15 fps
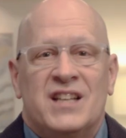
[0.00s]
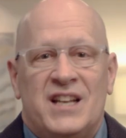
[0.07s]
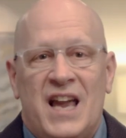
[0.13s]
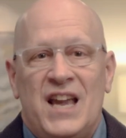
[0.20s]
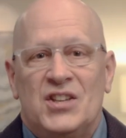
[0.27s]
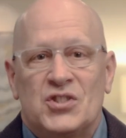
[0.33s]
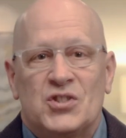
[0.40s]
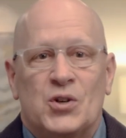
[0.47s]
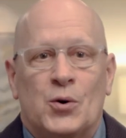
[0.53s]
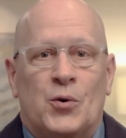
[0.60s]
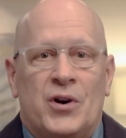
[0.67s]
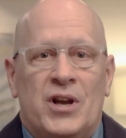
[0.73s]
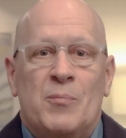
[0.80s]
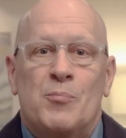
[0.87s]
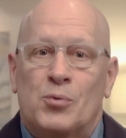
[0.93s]
Today's
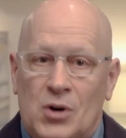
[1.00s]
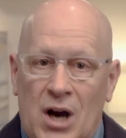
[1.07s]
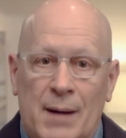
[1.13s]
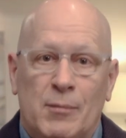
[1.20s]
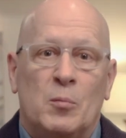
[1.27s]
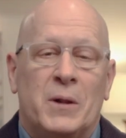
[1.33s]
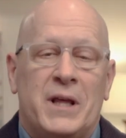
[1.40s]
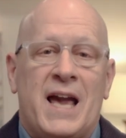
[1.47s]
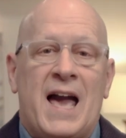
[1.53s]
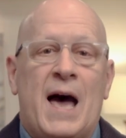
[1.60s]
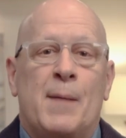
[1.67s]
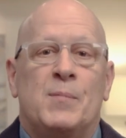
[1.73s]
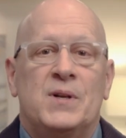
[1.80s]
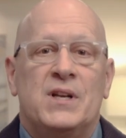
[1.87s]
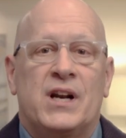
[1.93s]
story probably
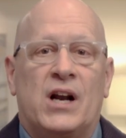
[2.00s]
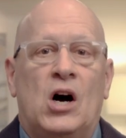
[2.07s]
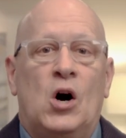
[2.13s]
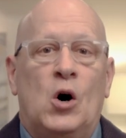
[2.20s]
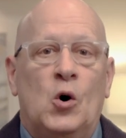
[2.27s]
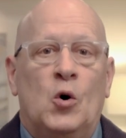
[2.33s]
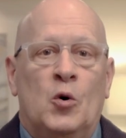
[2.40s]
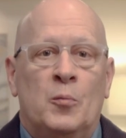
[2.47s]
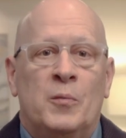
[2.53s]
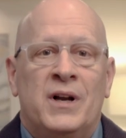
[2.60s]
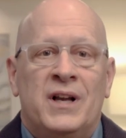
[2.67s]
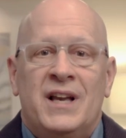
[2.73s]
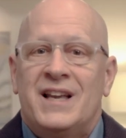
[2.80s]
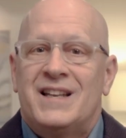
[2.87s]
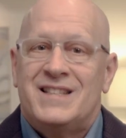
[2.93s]
happened in a home,
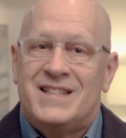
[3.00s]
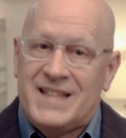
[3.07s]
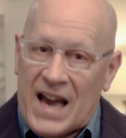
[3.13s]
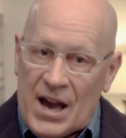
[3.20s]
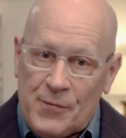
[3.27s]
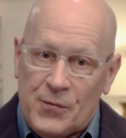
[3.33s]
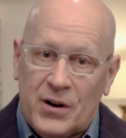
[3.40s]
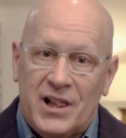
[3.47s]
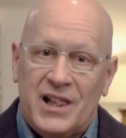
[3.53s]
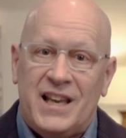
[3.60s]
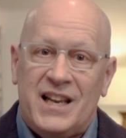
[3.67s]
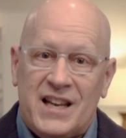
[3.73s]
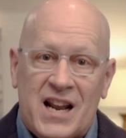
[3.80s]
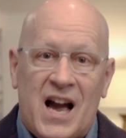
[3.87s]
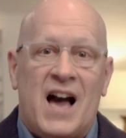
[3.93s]

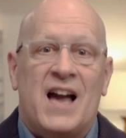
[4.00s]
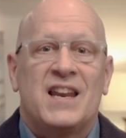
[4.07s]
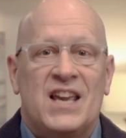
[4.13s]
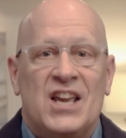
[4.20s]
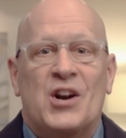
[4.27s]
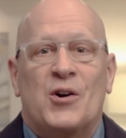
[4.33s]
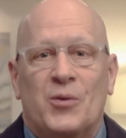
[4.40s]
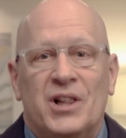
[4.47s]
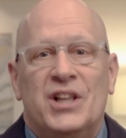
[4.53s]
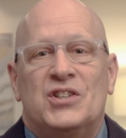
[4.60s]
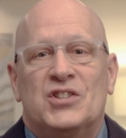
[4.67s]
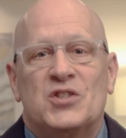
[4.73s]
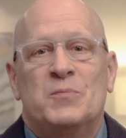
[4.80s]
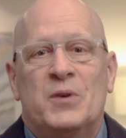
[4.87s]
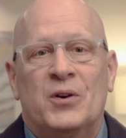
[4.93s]
definitely not in a
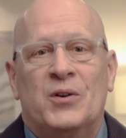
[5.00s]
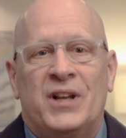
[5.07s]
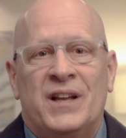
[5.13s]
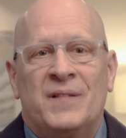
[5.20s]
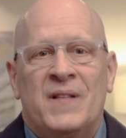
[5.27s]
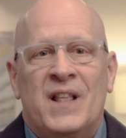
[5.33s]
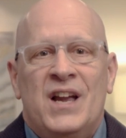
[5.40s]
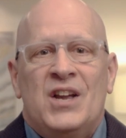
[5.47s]
religious building.